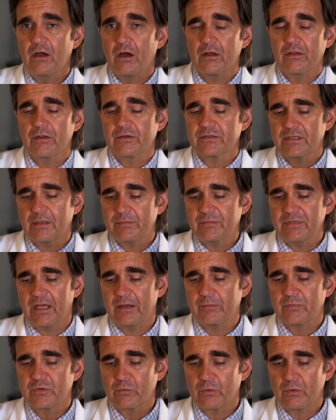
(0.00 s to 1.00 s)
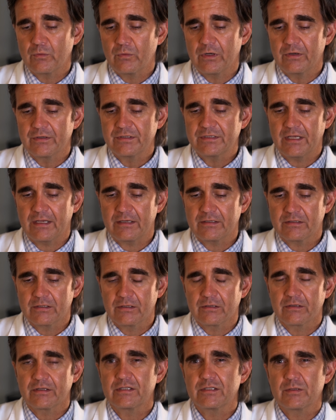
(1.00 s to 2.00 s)
although sometimes we will
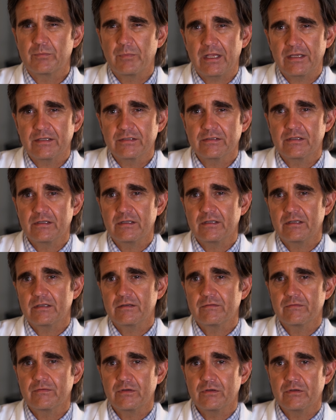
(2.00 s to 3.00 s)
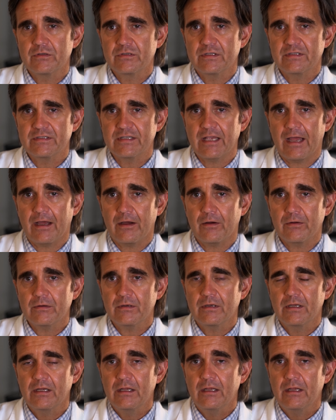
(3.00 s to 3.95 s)
intentionally space the infusions out